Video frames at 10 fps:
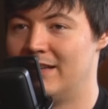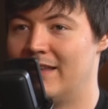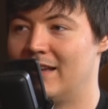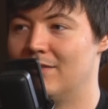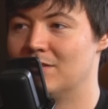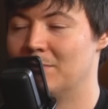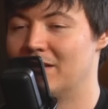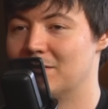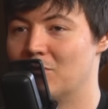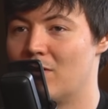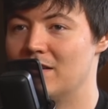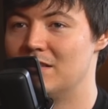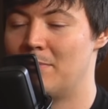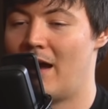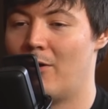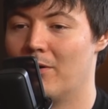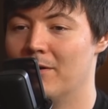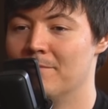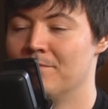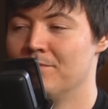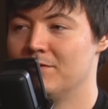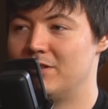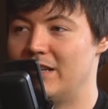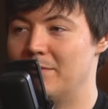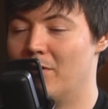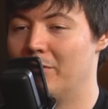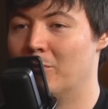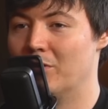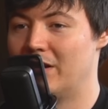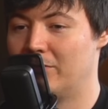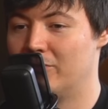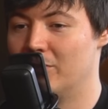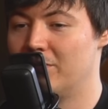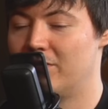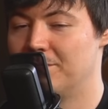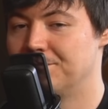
and that gives him like some crazy power to eat more devil fruits.